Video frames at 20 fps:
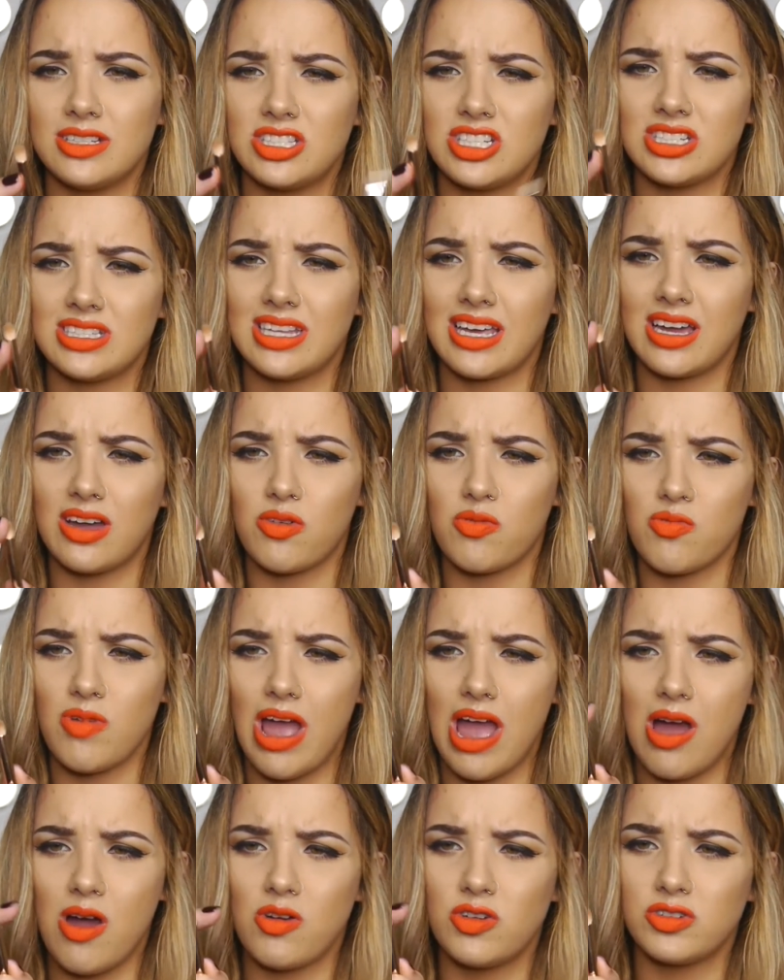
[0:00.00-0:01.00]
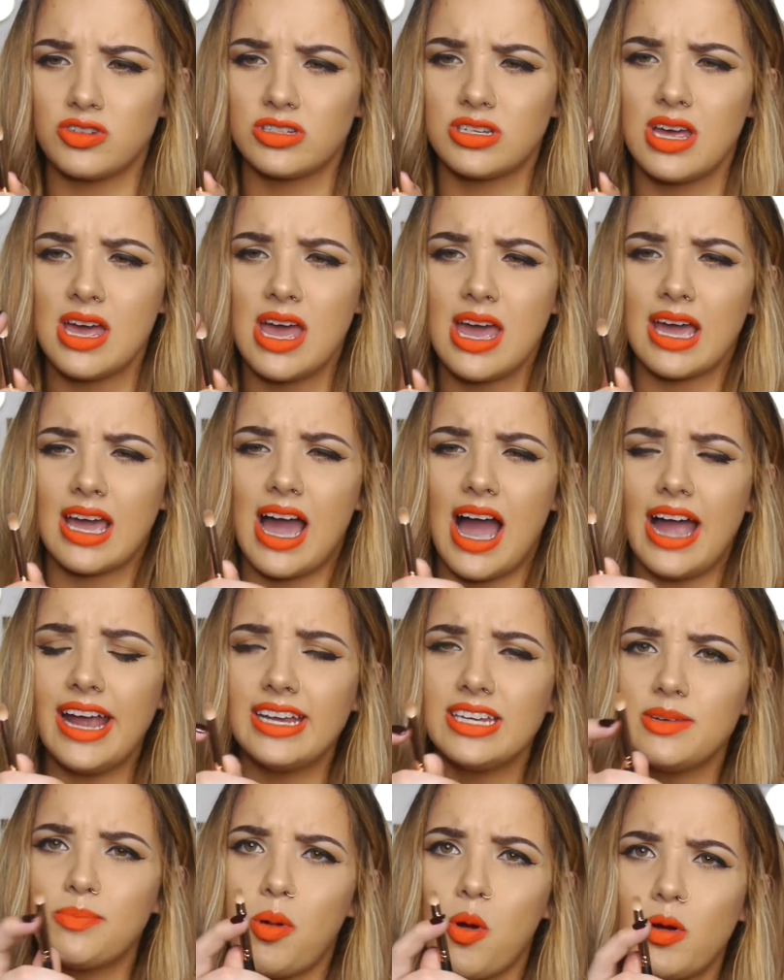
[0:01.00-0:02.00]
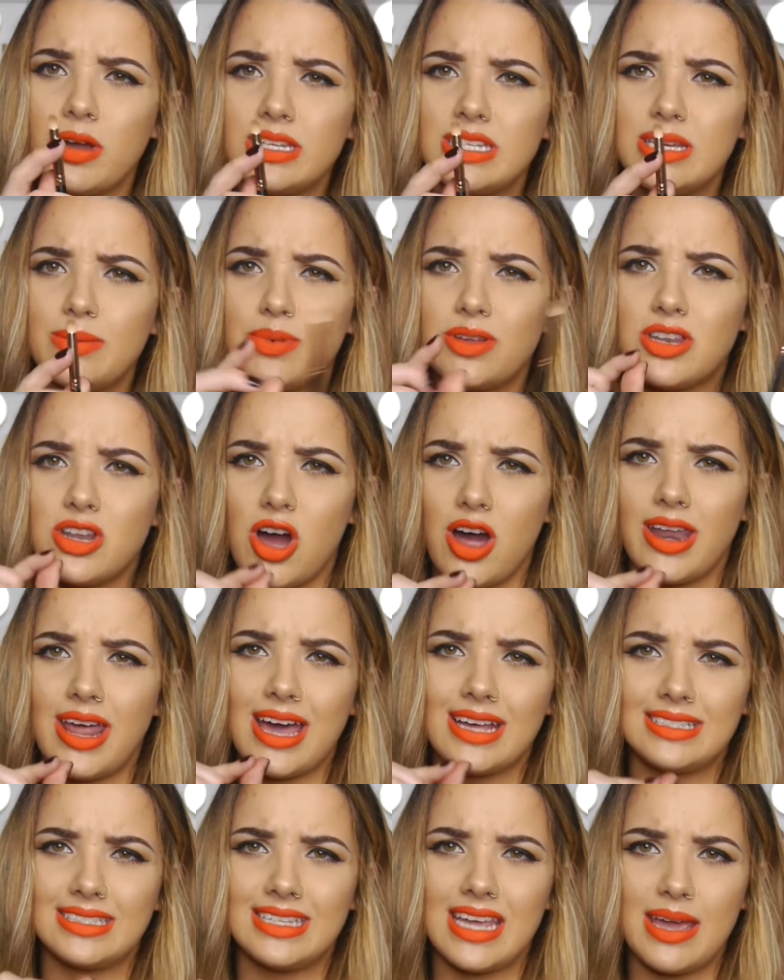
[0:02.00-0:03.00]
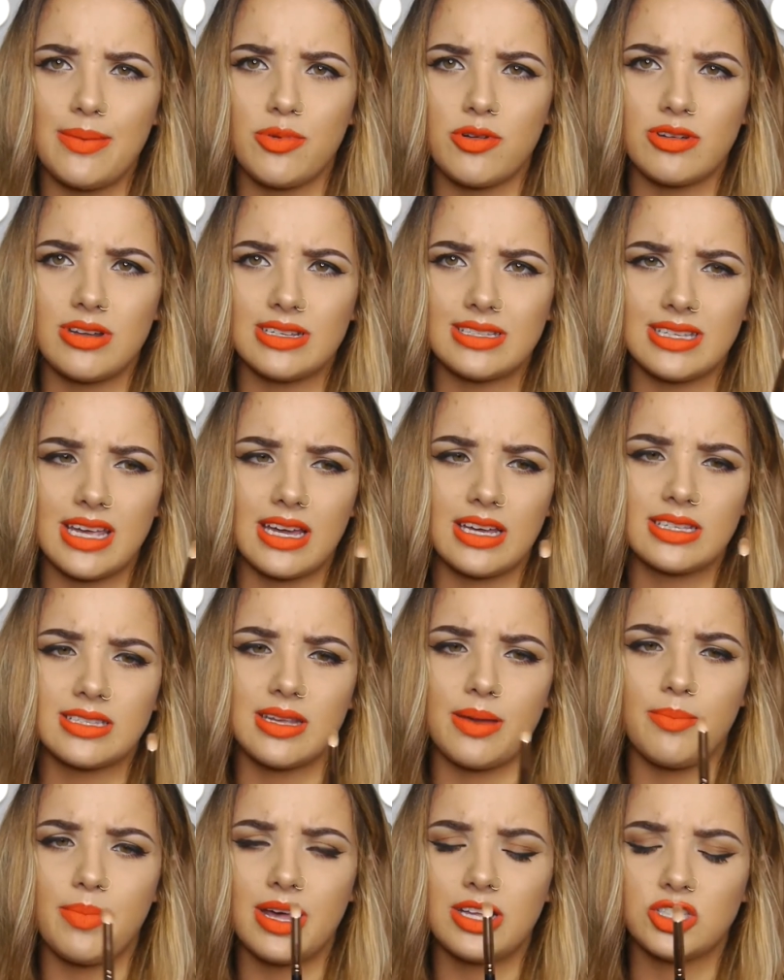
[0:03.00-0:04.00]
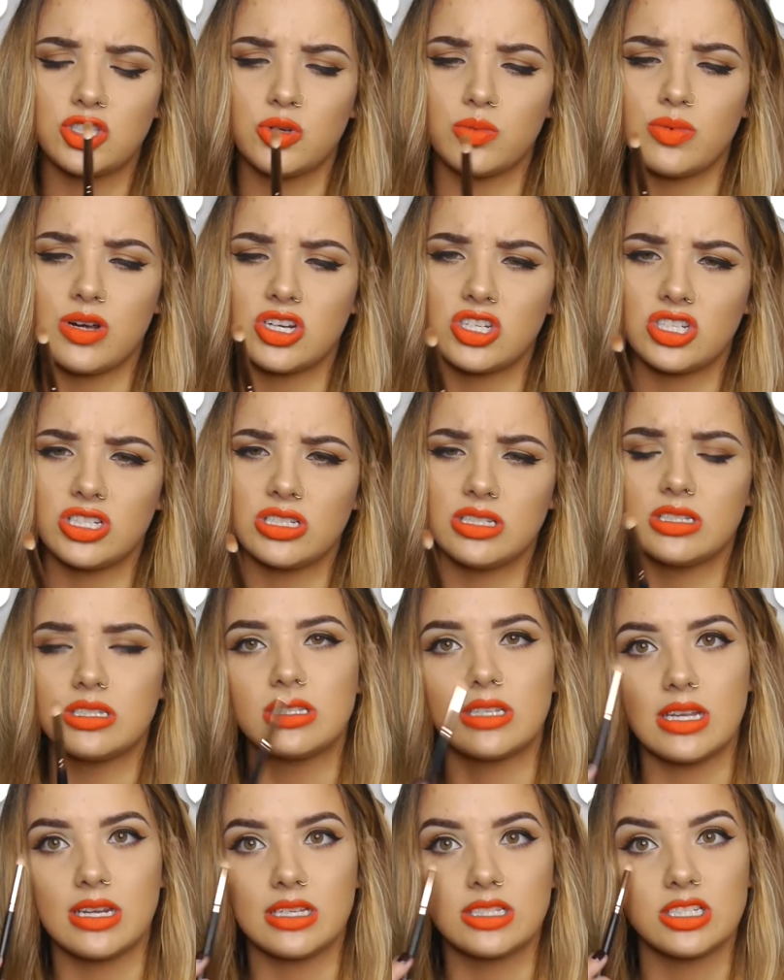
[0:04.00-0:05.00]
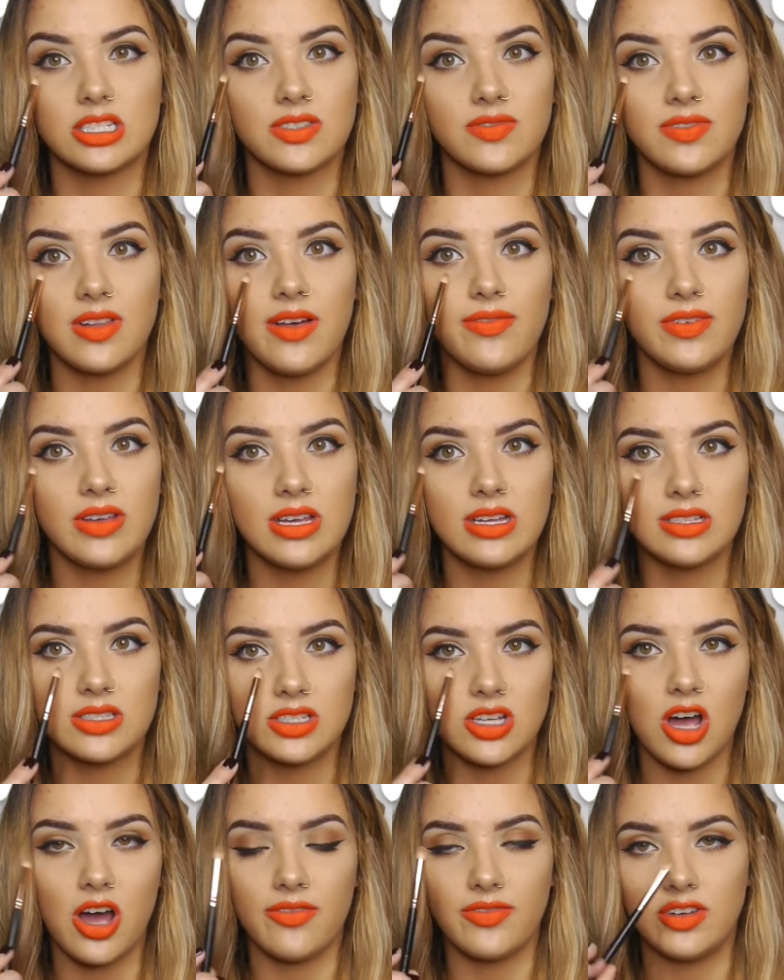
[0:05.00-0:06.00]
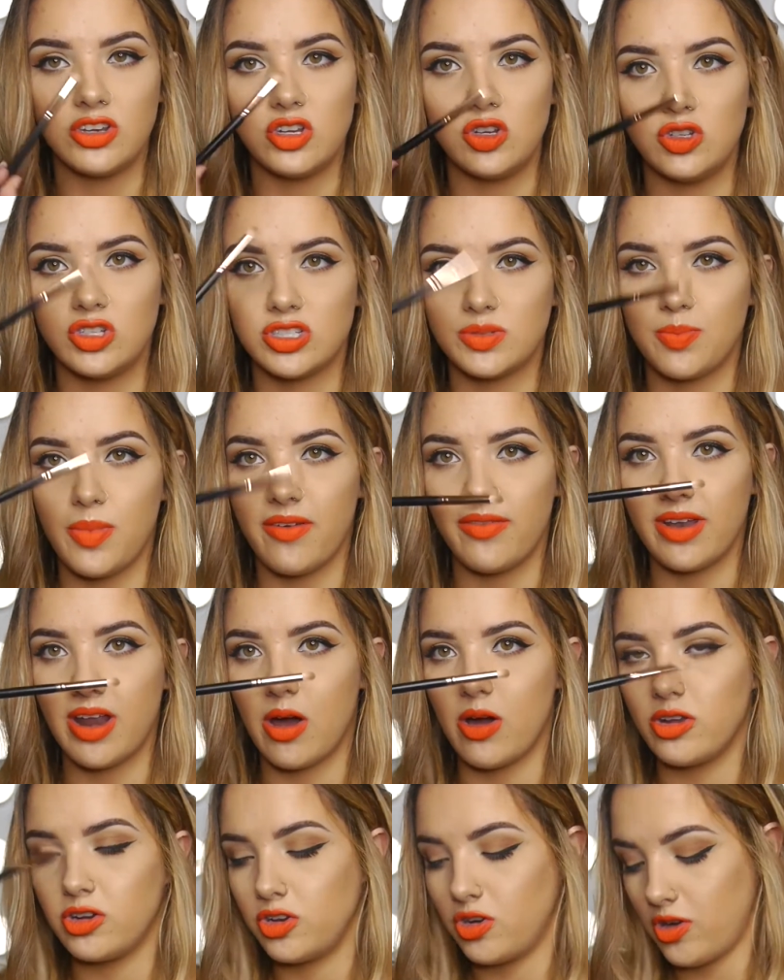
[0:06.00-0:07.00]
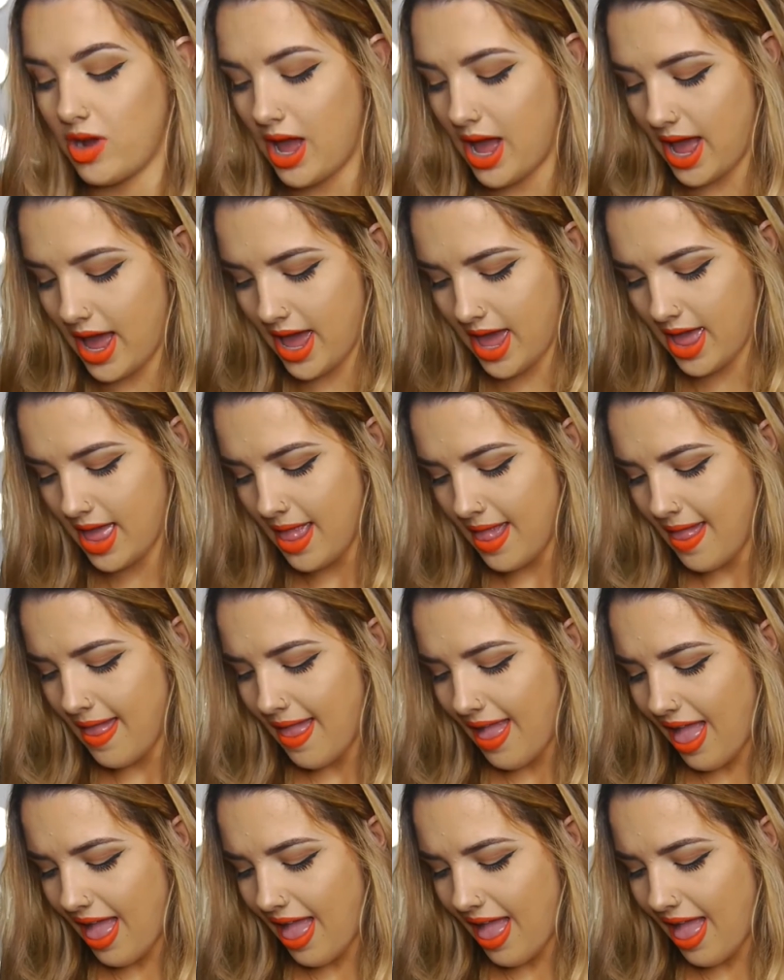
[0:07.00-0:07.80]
It's just like a round, kind of pointy, but not as tapered as like some pencil brushes, and it's just fluffy and soft, and you just buff it out under your eye.